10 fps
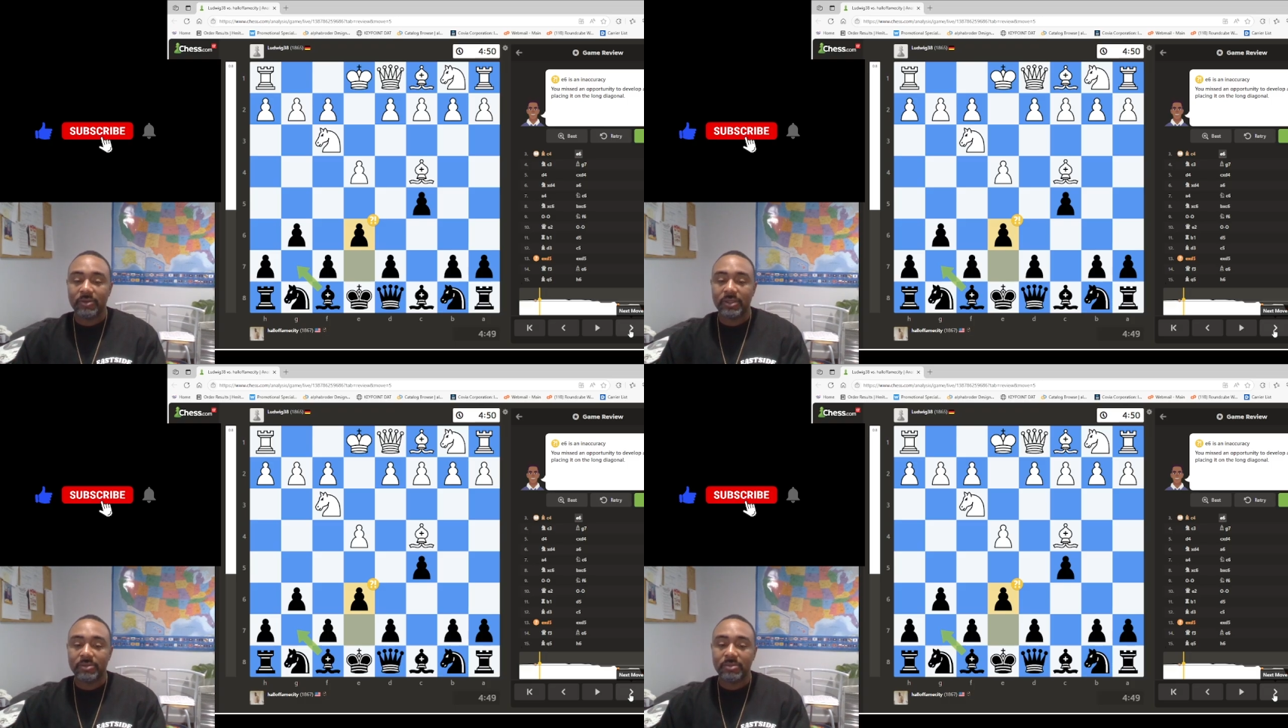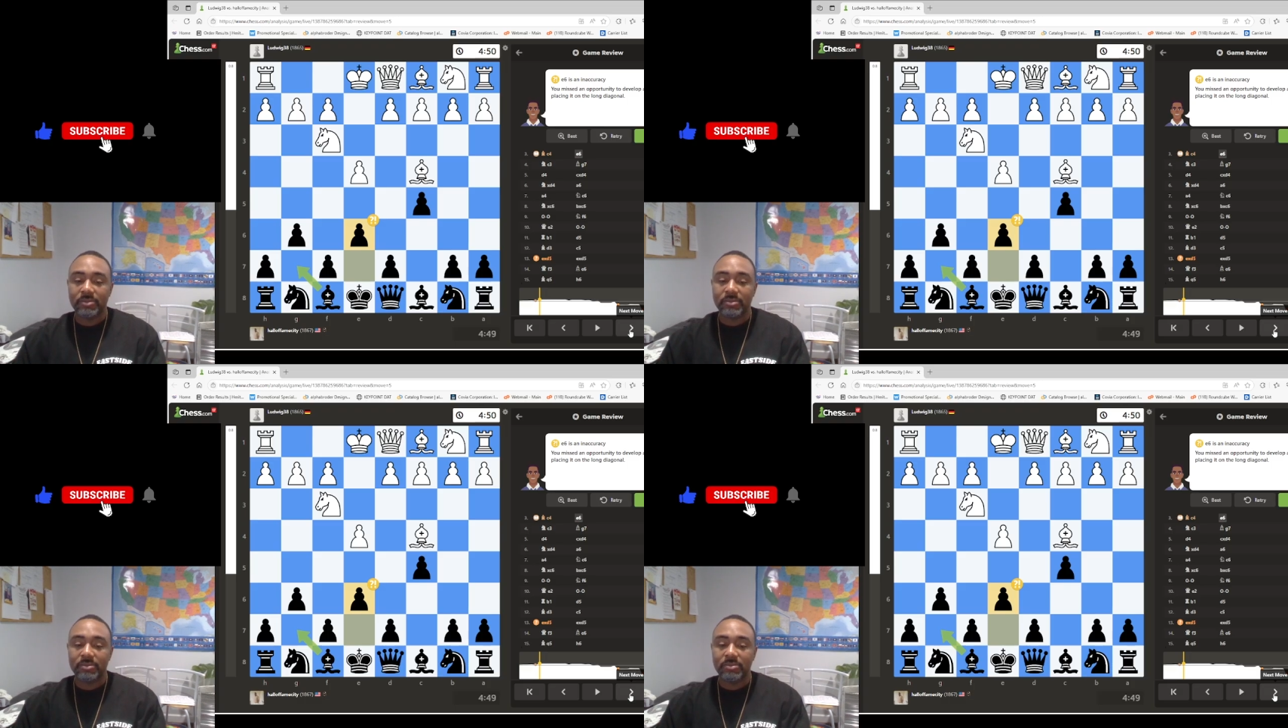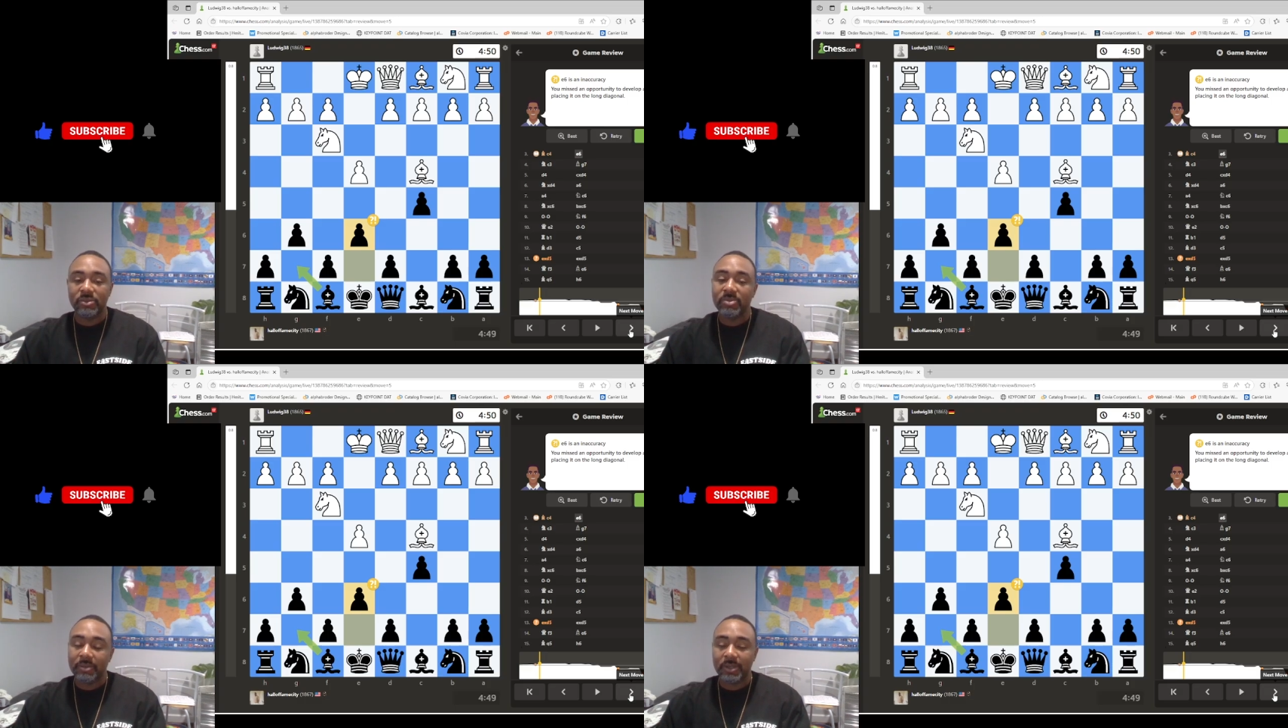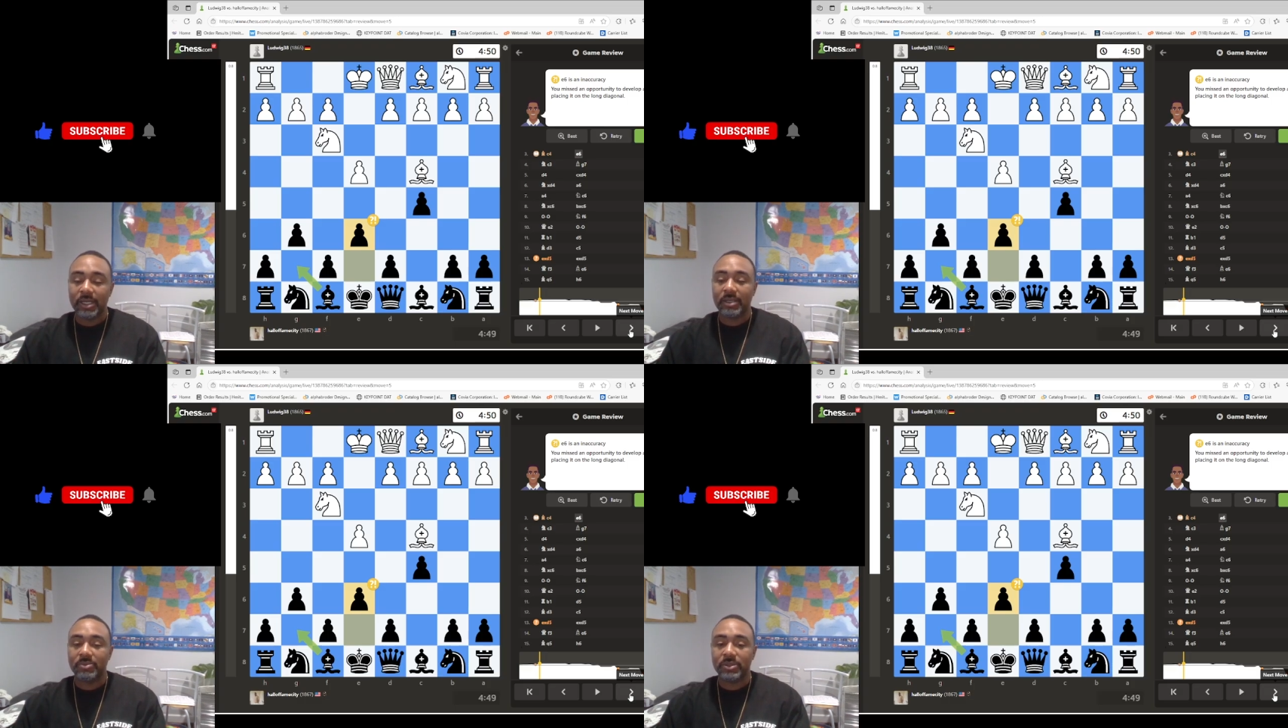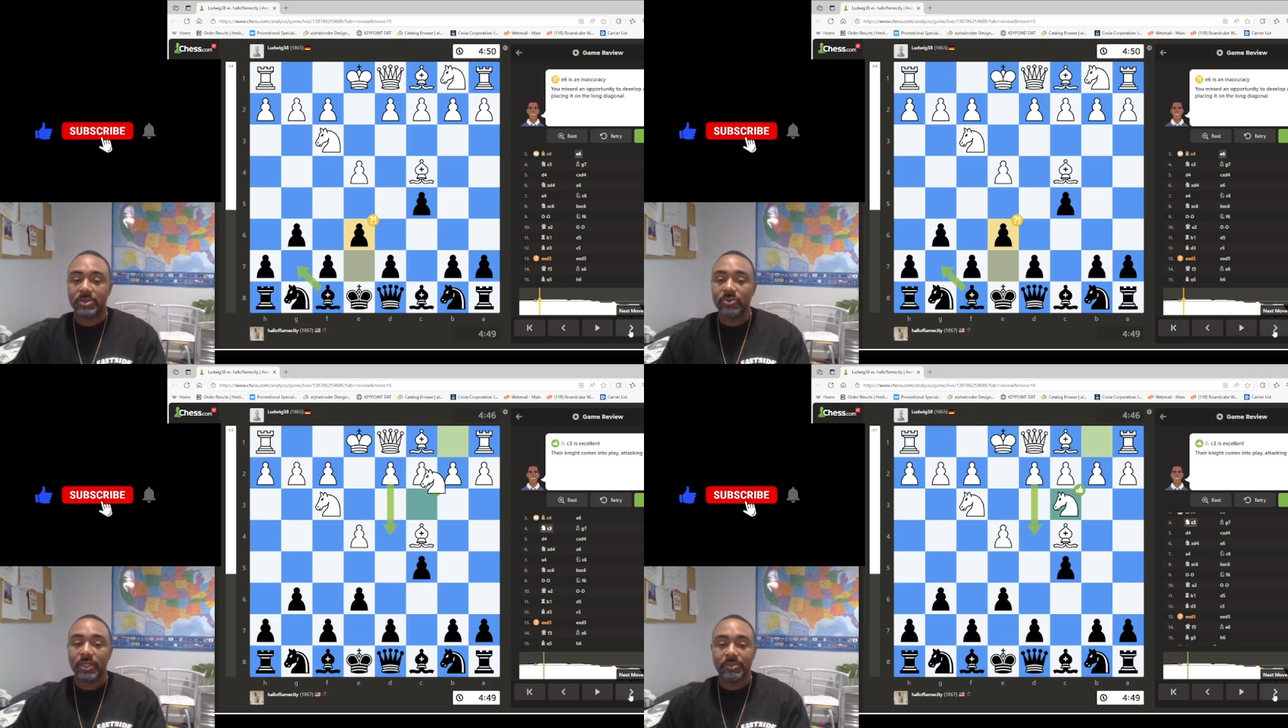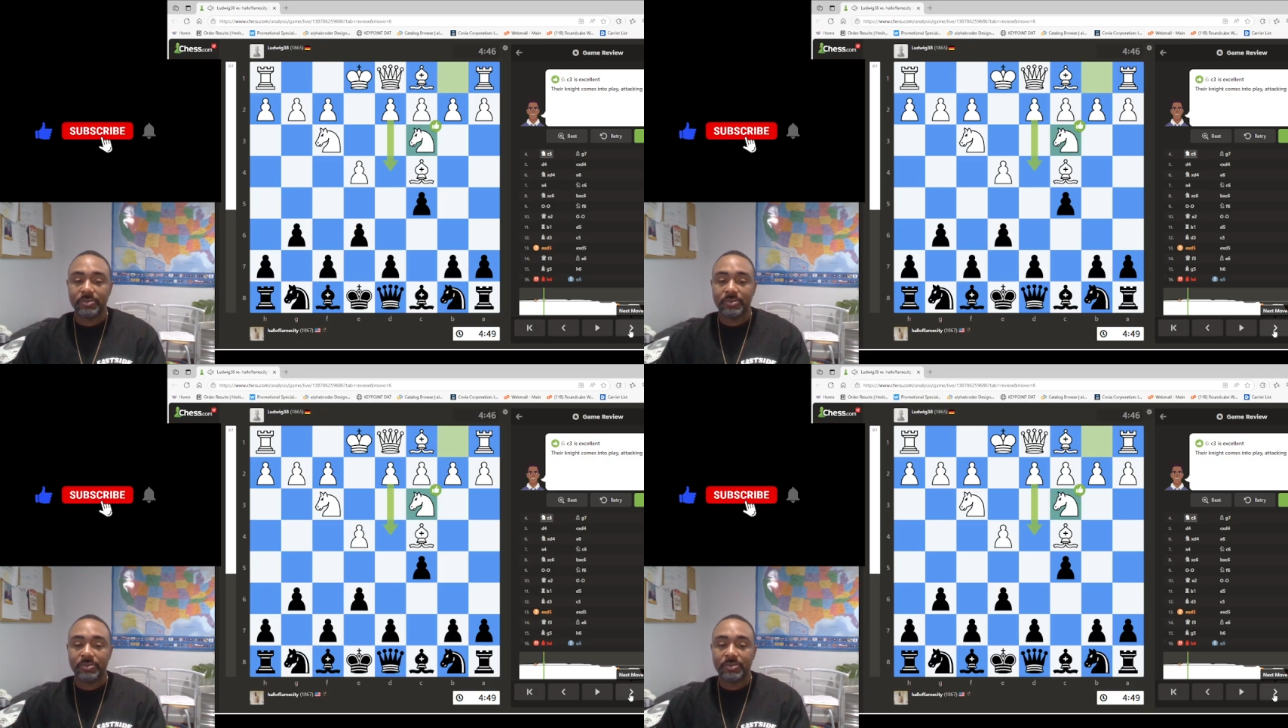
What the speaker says: and move my pawn up with just one.